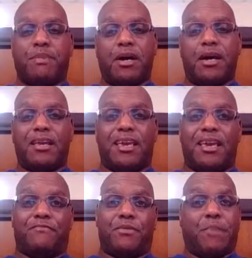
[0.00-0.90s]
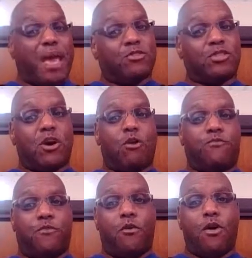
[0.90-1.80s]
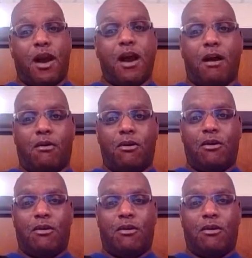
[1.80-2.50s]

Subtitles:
but if the Patriots go 4-0